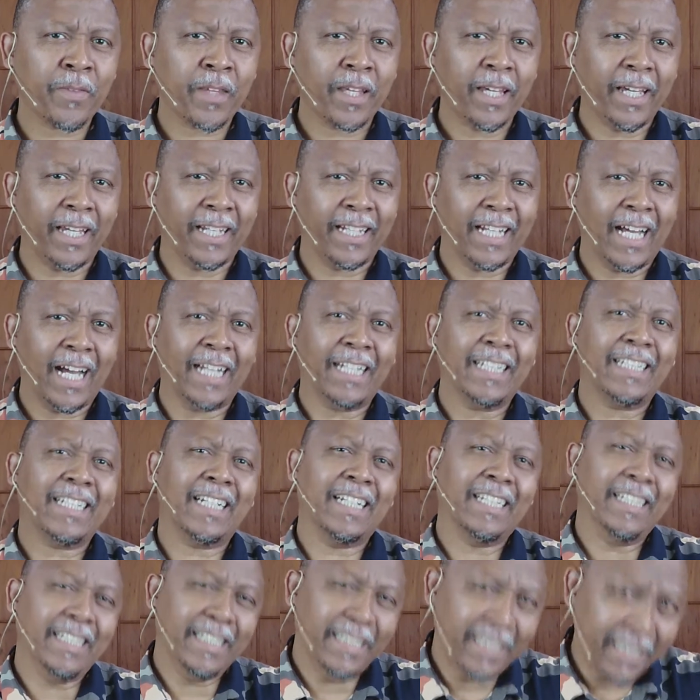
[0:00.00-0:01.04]
And
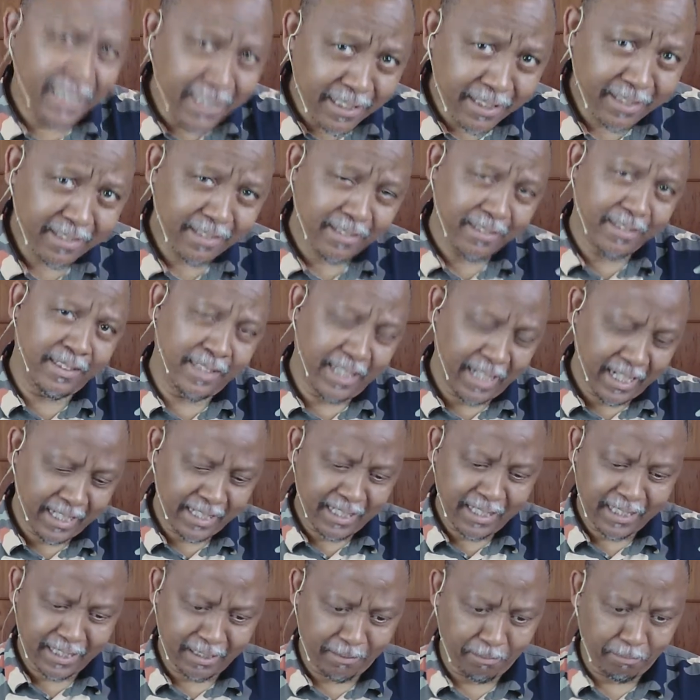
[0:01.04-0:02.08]
underneath that
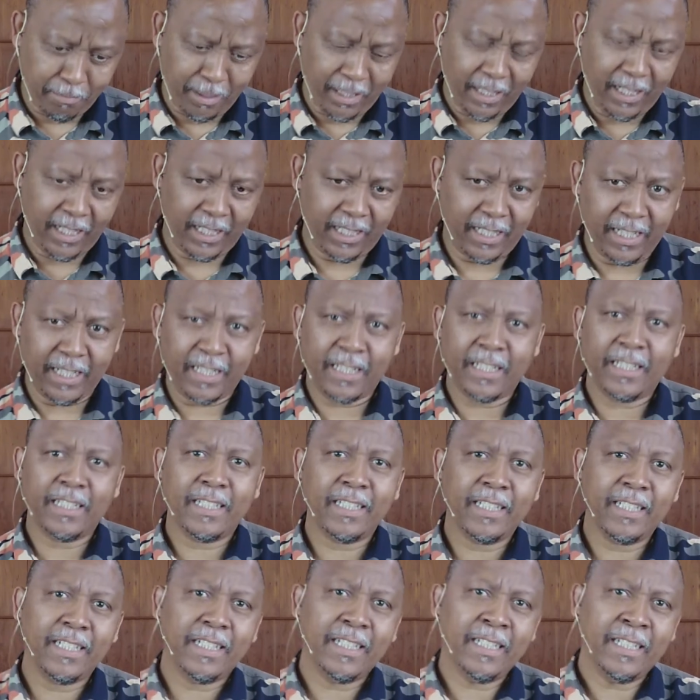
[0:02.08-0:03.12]
rebellion,
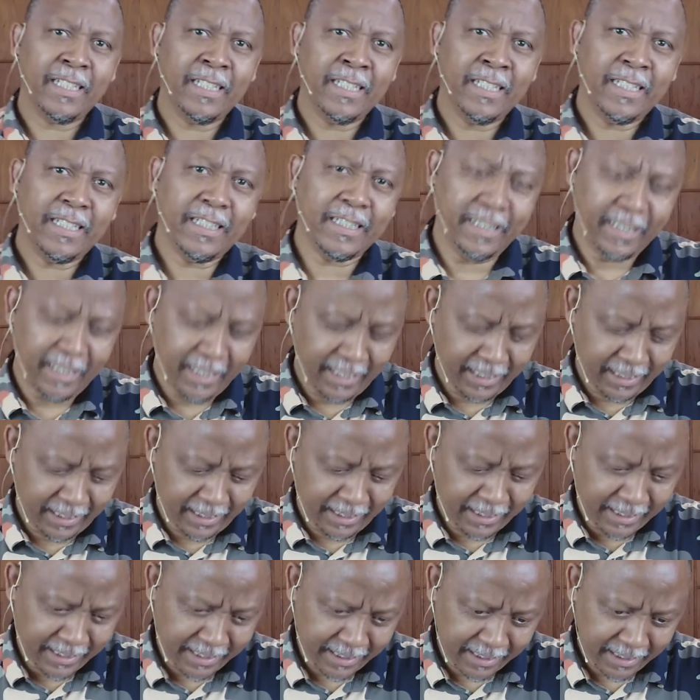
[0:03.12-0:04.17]
there
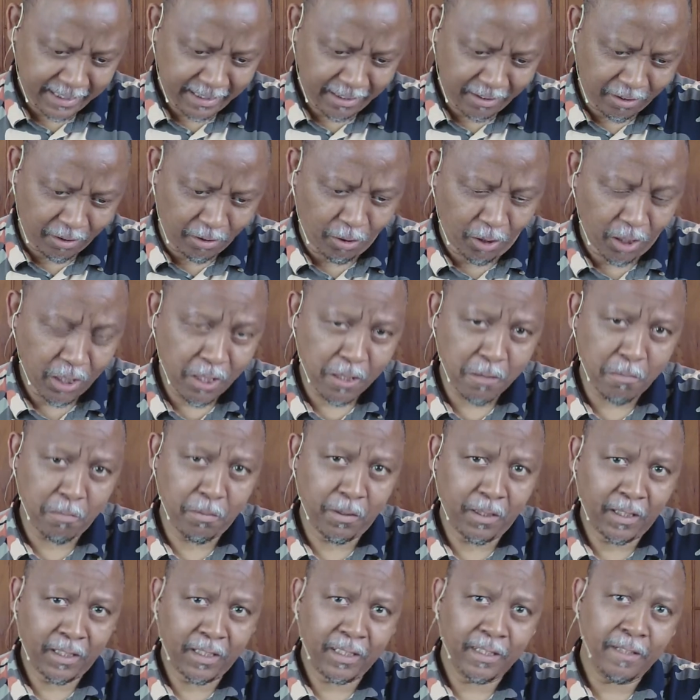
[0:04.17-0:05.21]
is
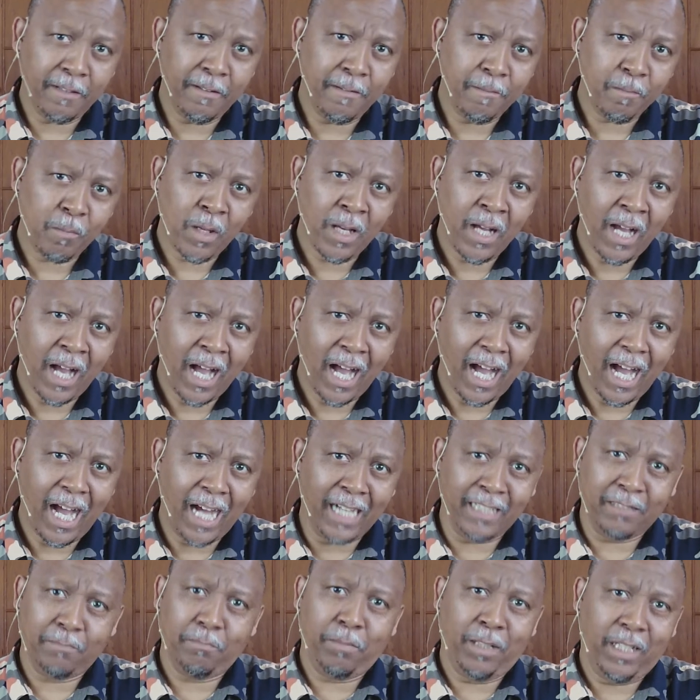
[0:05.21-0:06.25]
gospel
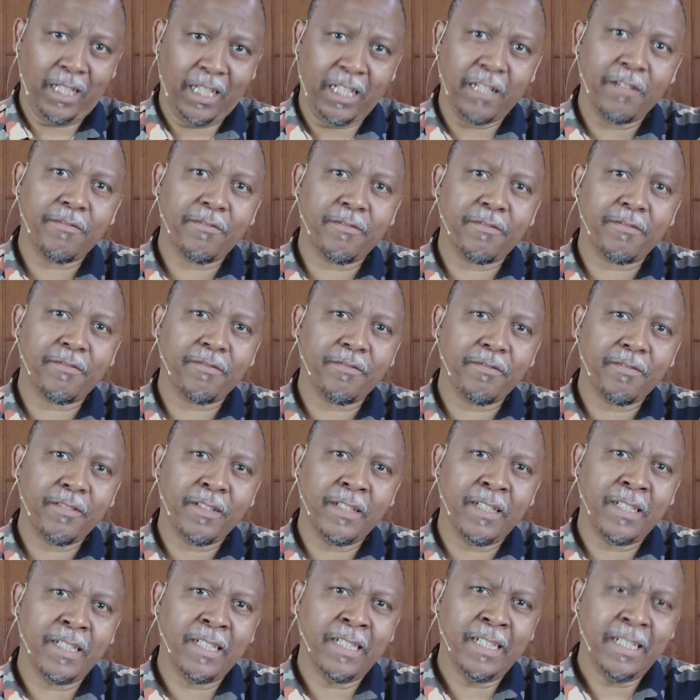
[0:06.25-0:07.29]
unbelief.
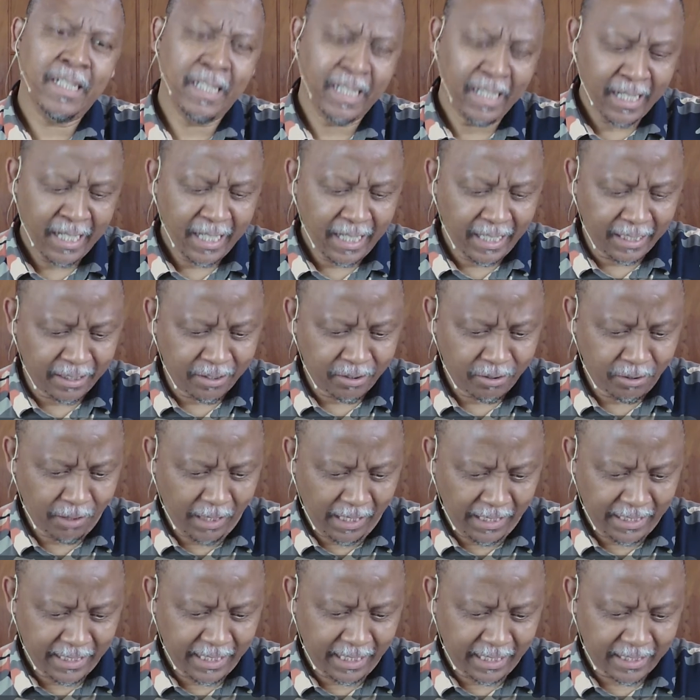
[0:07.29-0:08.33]
And so our
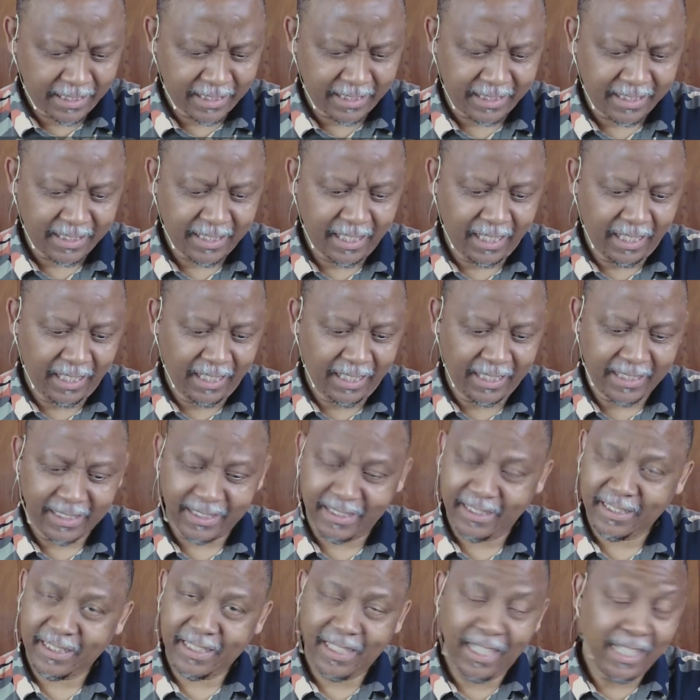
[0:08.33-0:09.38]
text is telling us
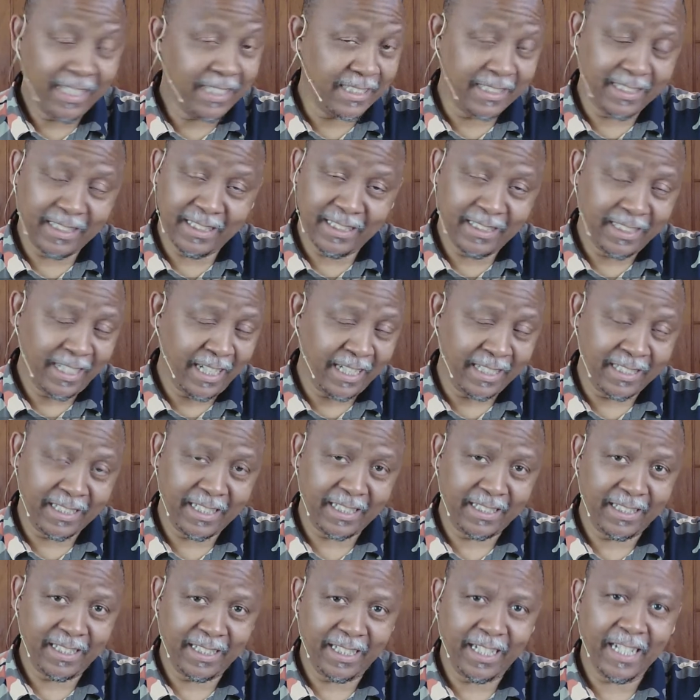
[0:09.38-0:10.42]
these guys didn't enter
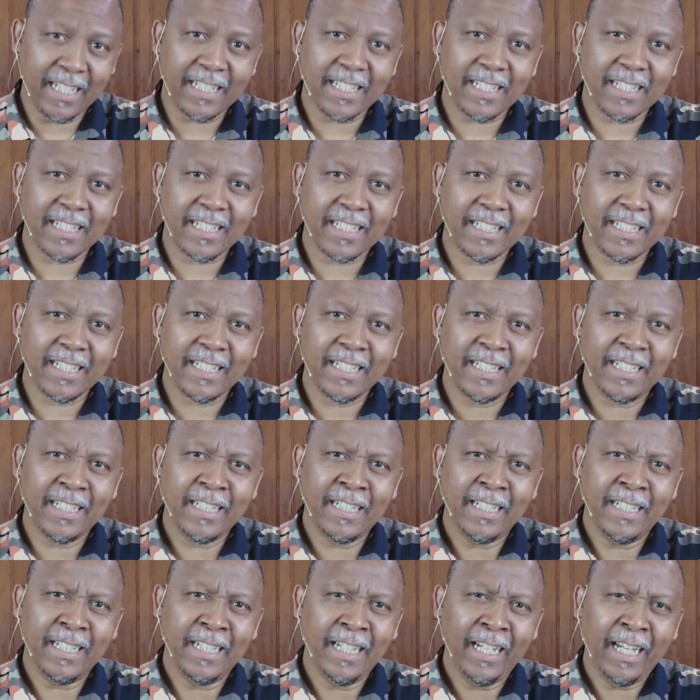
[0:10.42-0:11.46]
the rest.
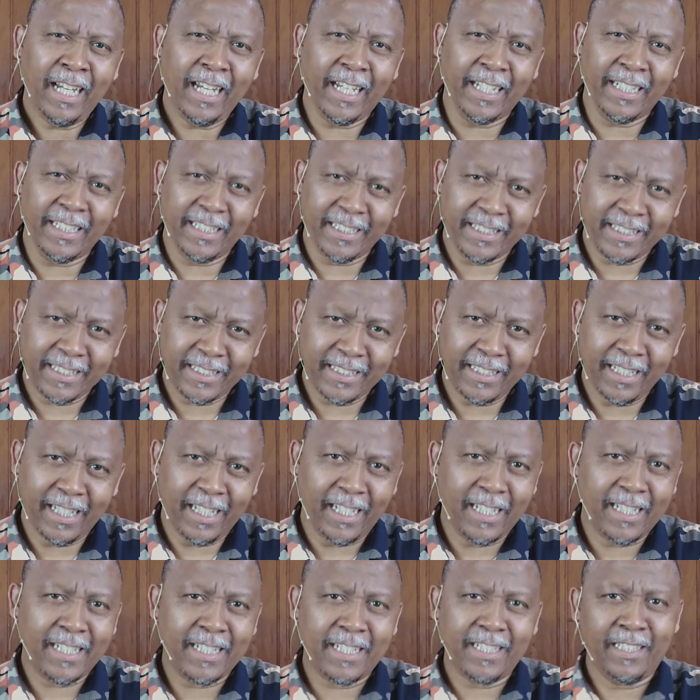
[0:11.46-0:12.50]
And
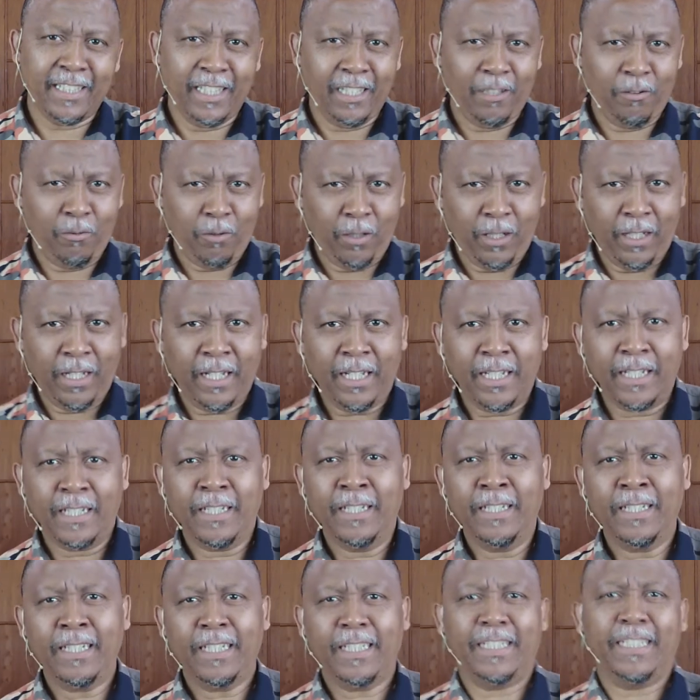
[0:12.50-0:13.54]
instead, they were
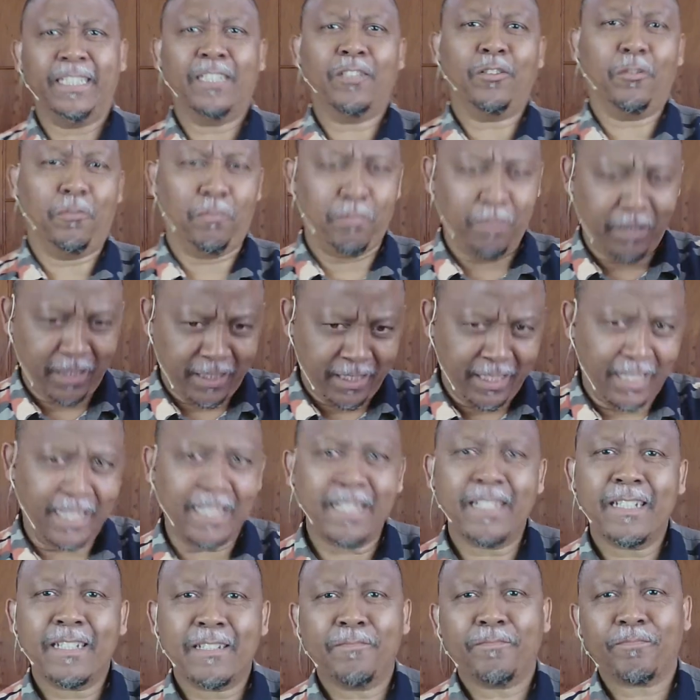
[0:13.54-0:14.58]

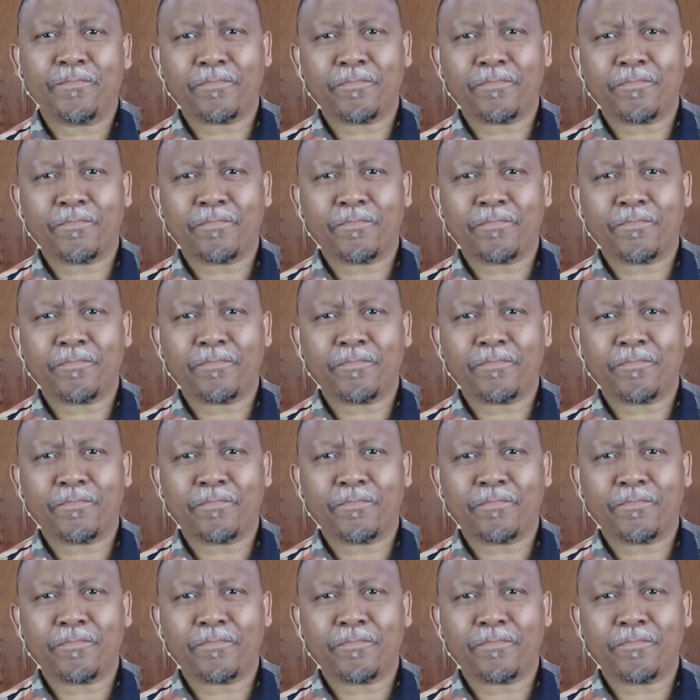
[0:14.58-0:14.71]
disobedient.